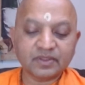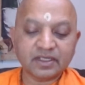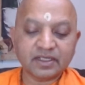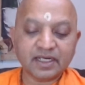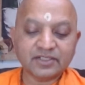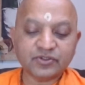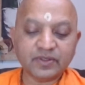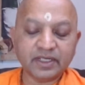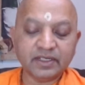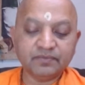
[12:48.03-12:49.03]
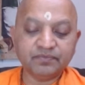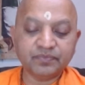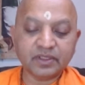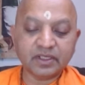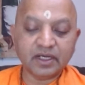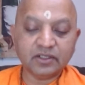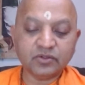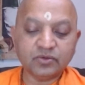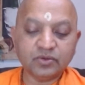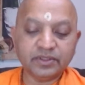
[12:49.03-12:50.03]
Gradually,
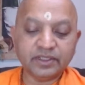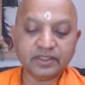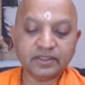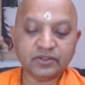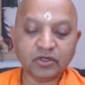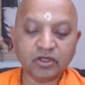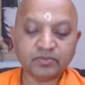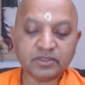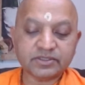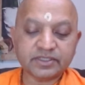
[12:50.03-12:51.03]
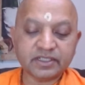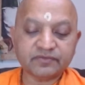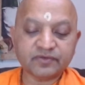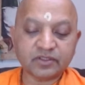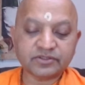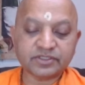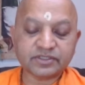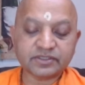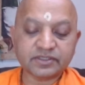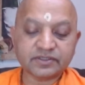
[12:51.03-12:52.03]
Latu returned to normal state of
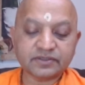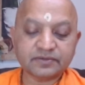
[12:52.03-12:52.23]
consciousness.